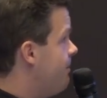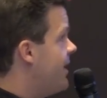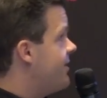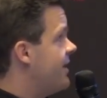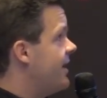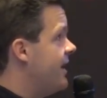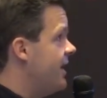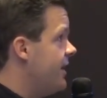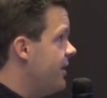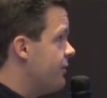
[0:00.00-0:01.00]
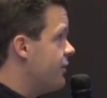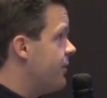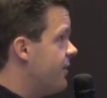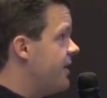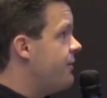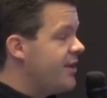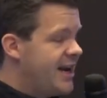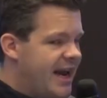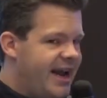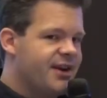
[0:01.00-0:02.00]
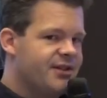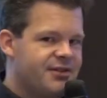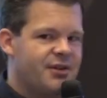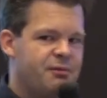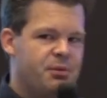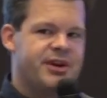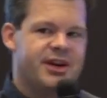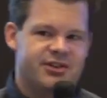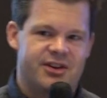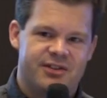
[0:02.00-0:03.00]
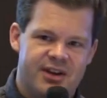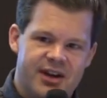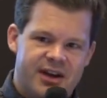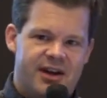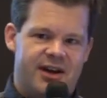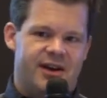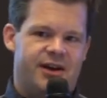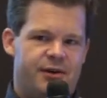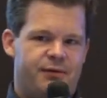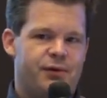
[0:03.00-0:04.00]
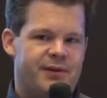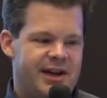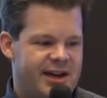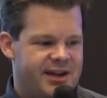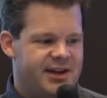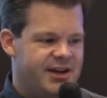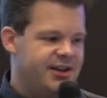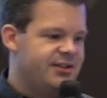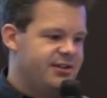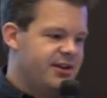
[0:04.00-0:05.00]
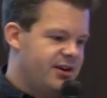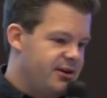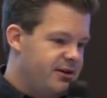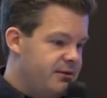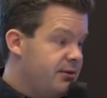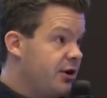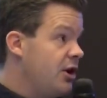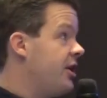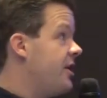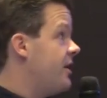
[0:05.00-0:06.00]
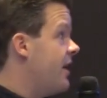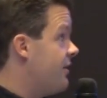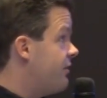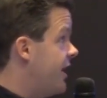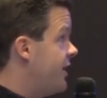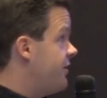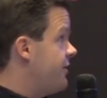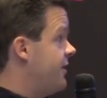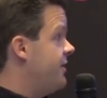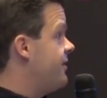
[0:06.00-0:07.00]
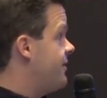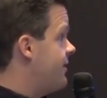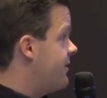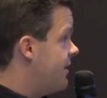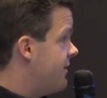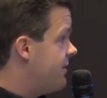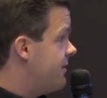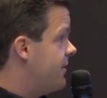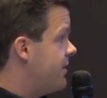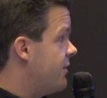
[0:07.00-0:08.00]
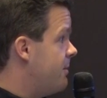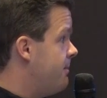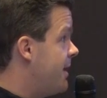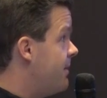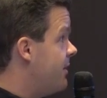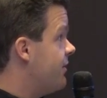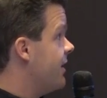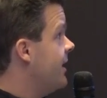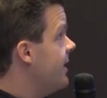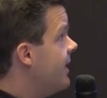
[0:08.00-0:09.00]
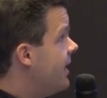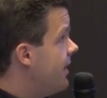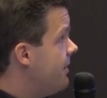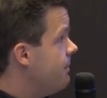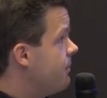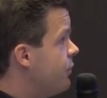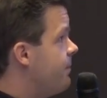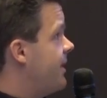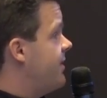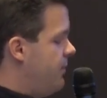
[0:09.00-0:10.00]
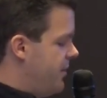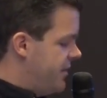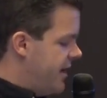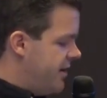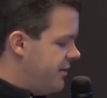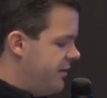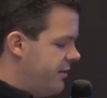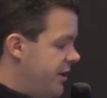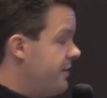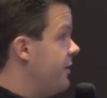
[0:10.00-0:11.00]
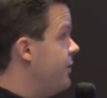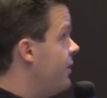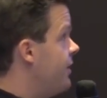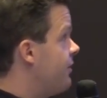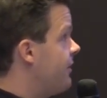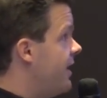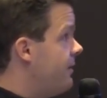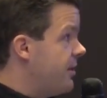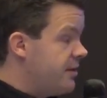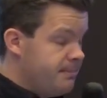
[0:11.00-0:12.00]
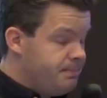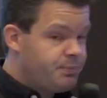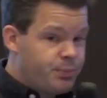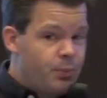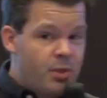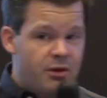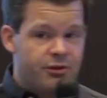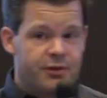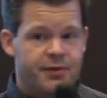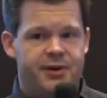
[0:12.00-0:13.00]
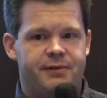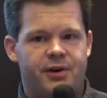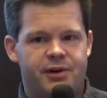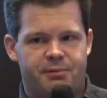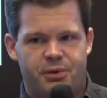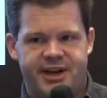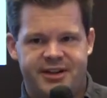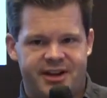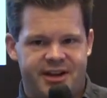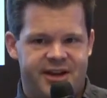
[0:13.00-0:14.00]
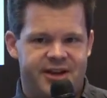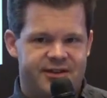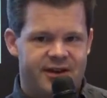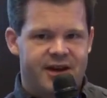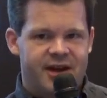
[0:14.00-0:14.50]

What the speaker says: basically showing the different layers of protections. For validator keys, not a lot has changed since this has been published. So basically we start at the nucleus, right, with sort of the default of protecting keys,